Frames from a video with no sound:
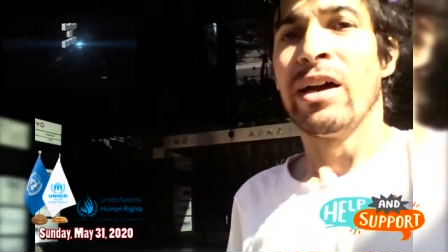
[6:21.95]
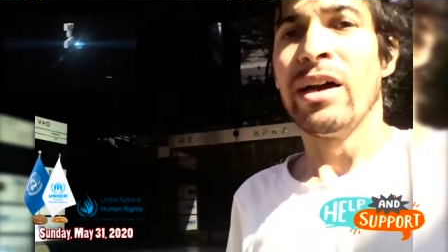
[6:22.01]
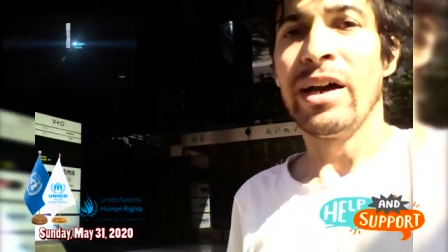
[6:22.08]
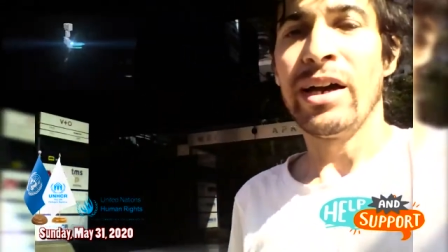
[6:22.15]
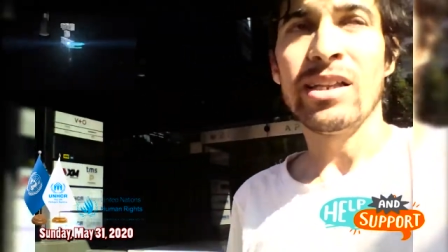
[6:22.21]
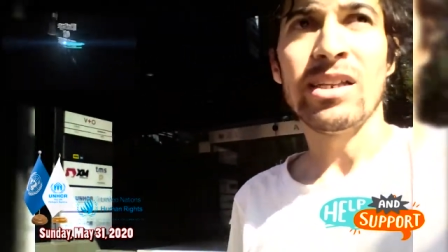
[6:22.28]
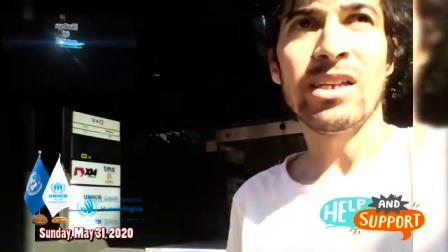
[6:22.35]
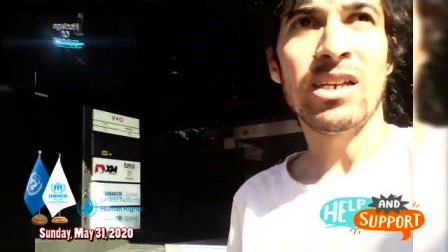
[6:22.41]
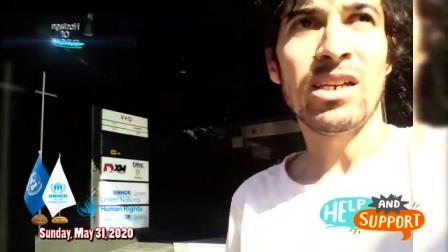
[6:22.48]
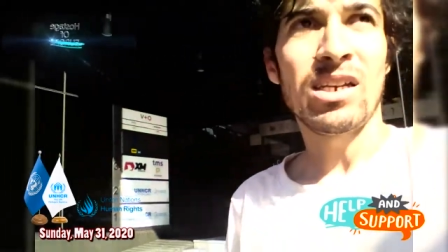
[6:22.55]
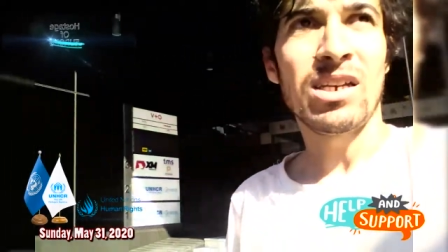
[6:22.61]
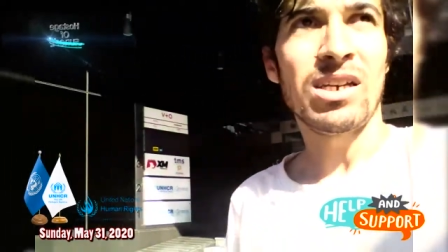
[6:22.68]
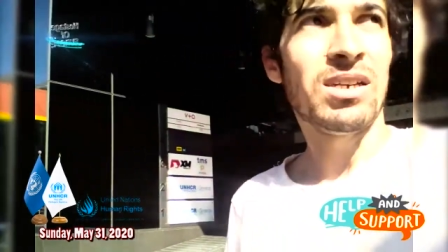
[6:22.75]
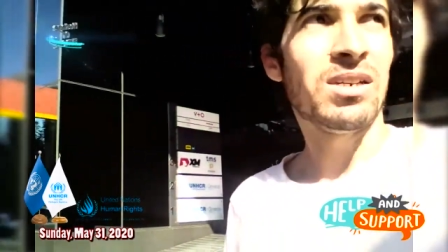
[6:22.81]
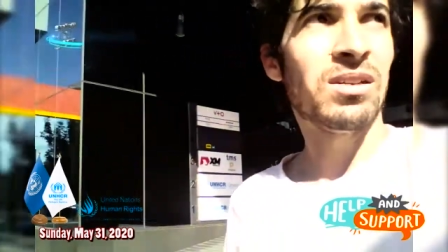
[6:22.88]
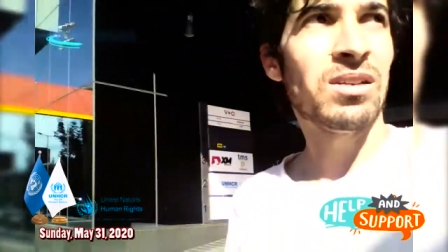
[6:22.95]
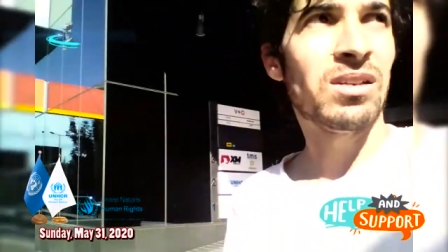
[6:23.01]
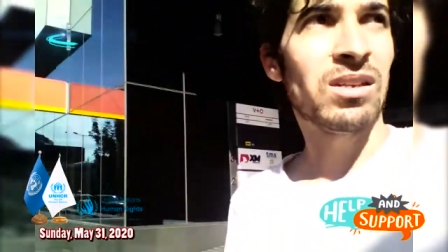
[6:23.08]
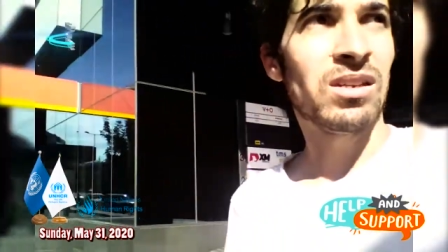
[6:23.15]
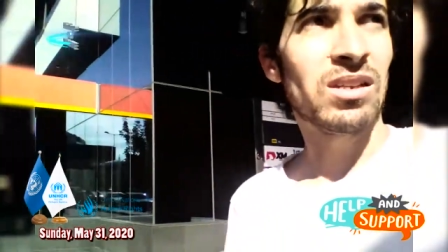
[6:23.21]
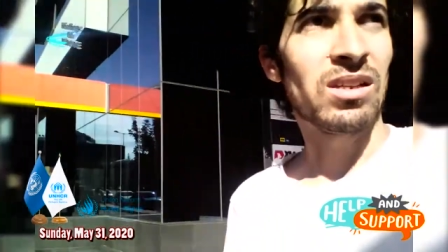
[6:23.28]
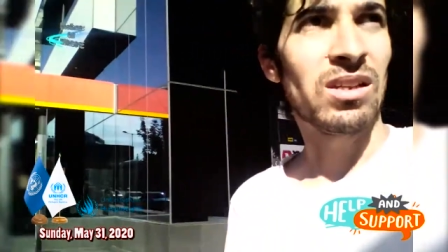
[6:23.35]
and uh,
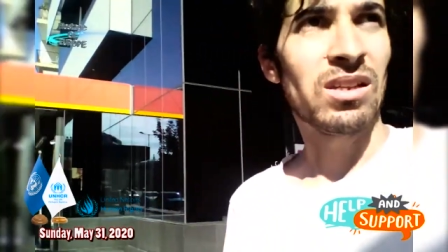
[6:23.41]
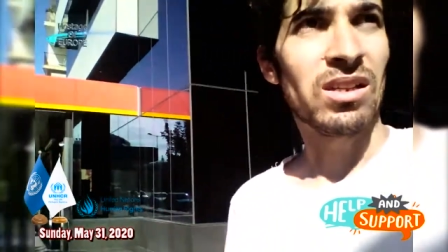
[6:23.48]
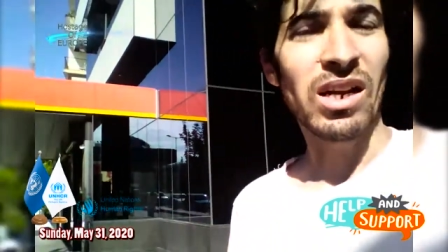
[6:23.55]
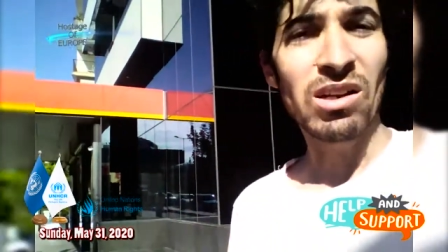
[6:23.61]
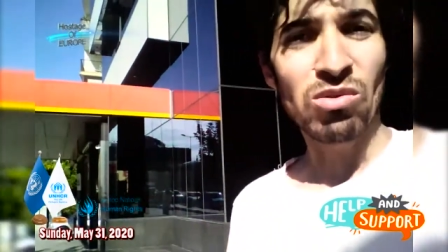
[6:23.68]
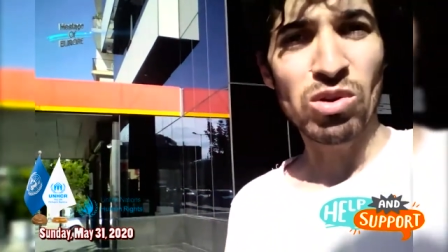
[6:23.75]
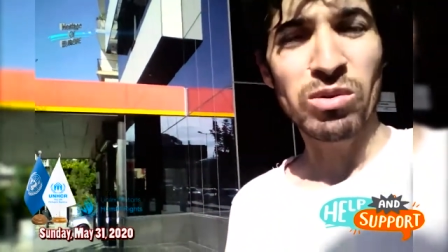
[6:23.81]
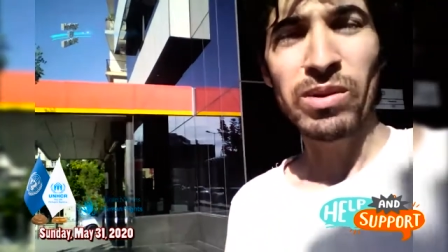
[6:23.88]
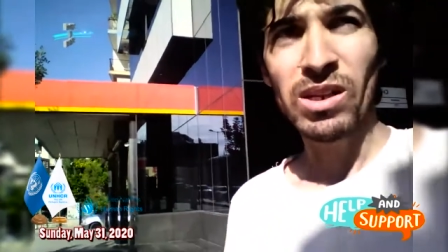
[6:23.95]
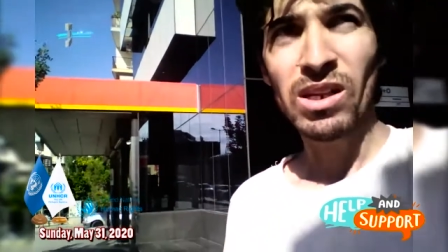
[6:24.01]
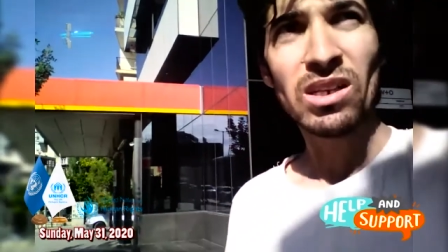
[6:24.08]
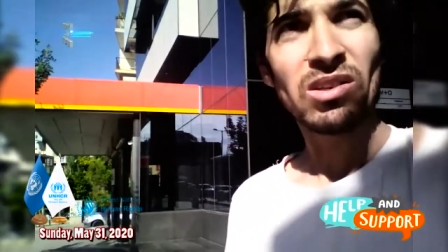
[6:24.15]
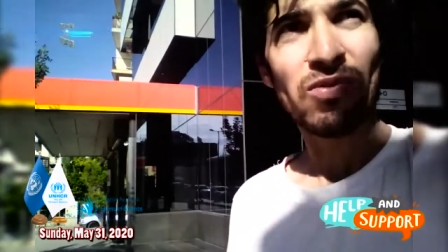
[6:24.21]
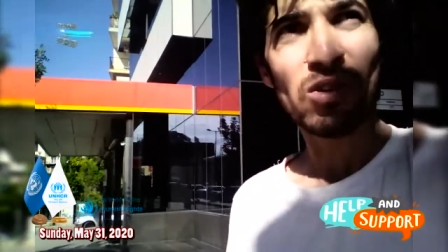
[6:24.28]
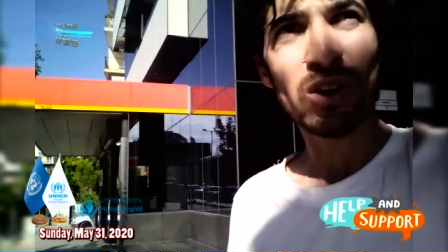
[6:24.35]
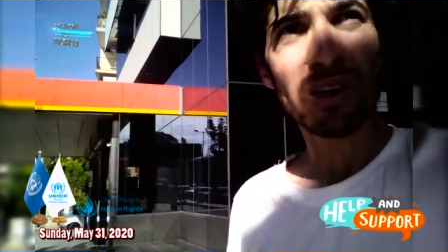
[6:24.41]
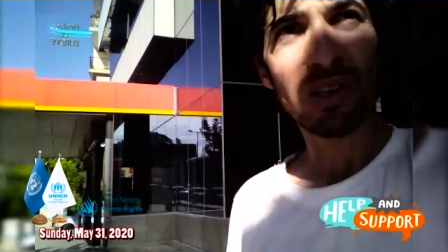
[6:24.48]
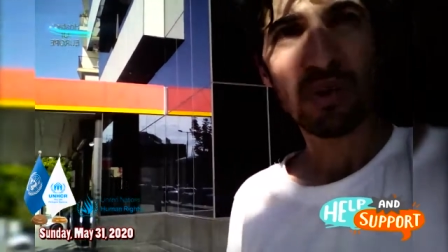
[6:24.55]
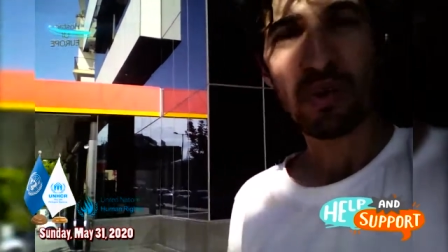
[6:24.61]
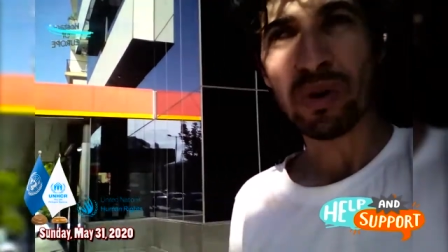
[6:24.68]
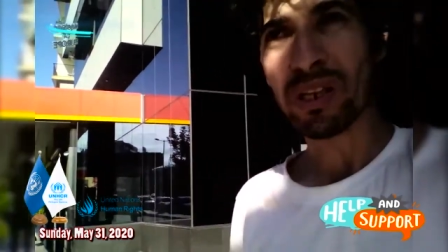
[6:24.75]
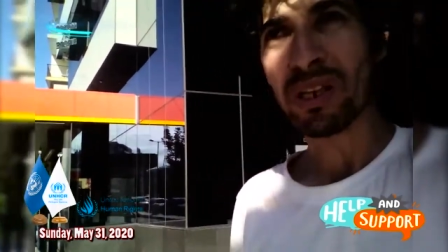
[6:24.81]
that would be this for
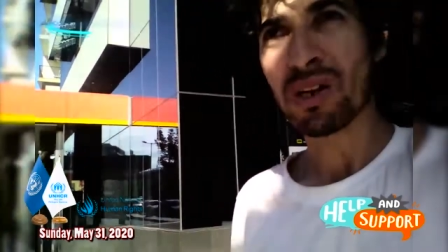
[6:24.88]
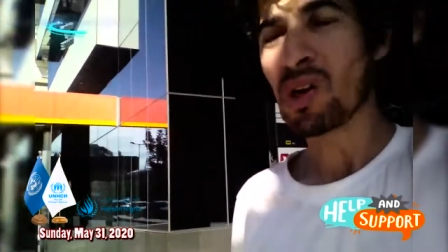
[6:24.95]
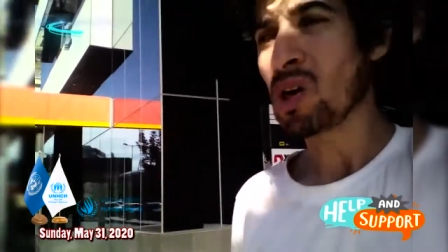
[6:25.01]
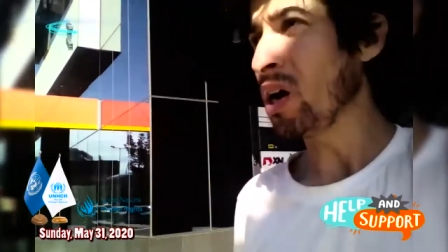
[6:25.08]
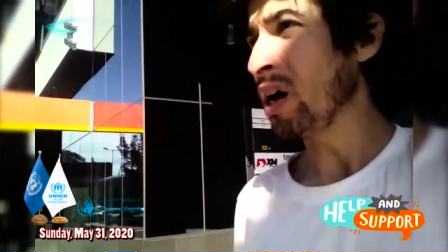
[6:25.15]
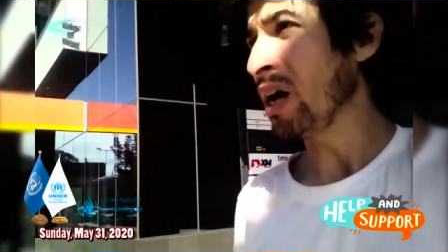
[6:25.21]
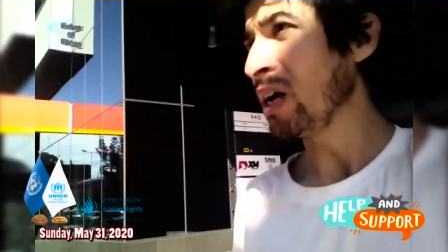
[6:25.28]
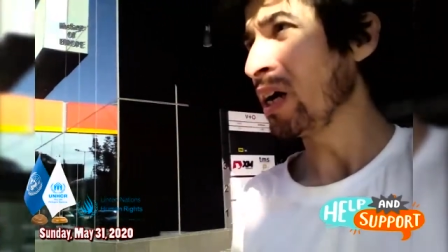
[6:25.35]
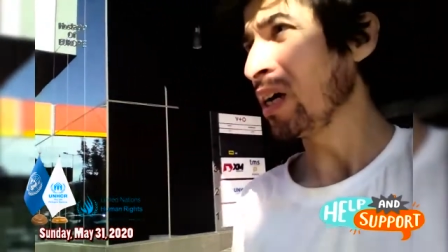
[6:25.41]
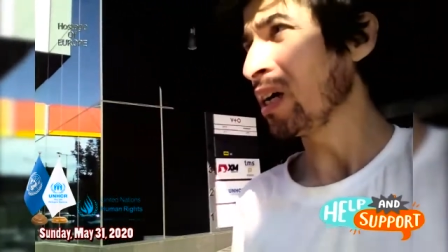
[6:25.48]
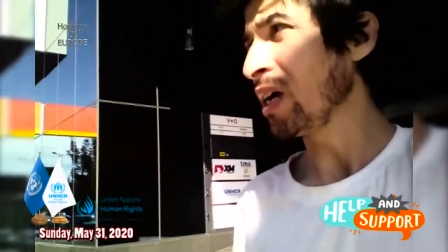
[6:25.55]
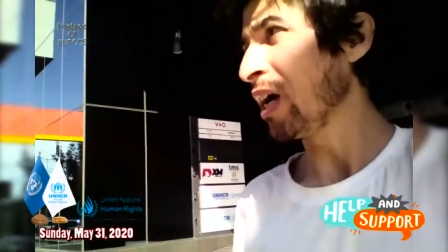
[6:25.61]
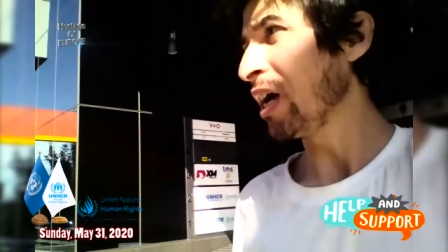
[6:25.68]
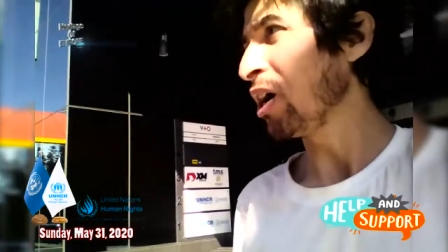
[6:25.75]
this video I,